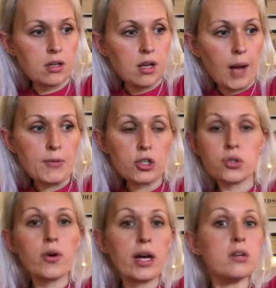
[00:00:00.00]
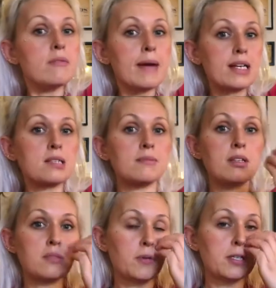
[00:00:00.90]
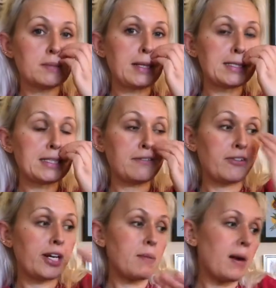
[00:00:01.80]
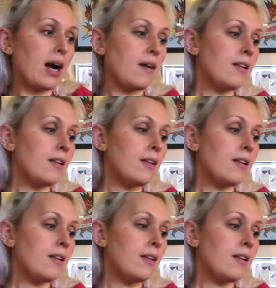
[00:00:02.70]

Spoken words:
I'm not sure how you would make some of those products plastic free, but